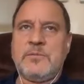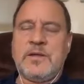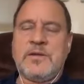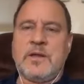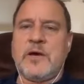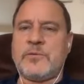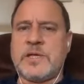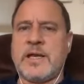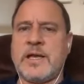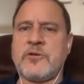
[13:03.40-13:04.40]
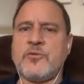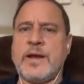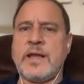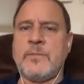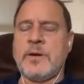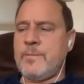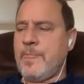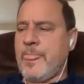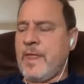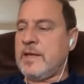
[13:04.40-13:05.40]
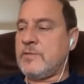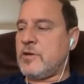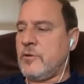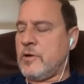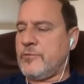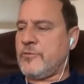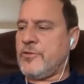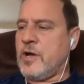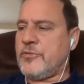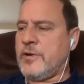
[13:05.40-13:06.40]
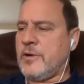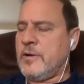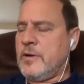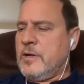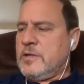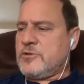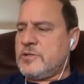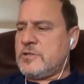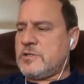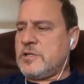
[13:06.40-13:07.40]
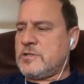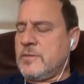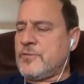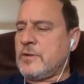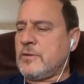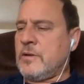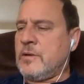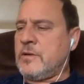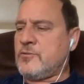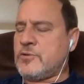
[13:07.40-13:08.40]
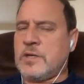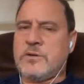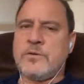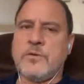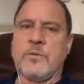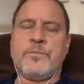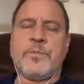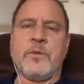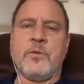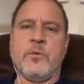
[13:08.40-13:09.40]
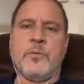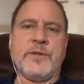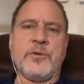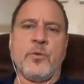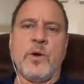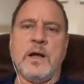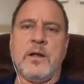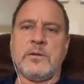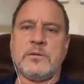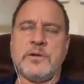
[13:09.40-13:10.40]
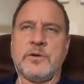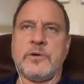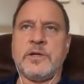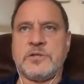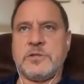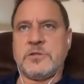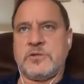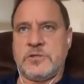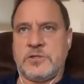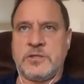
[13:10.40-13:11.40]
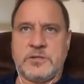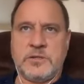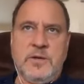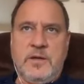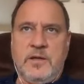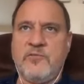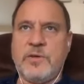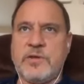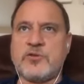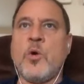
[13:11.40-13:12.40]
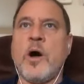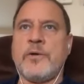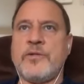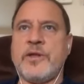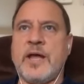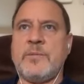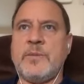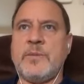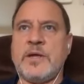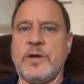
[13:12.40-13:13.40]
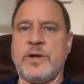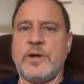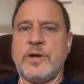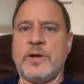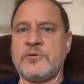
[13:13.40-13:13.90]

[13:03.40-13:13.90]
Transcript: I think God was getting us ready. But again, to your other thought there, Jesus said something interesting to the, the woman at the well. You know, he said, she says, give me this water that I may drink.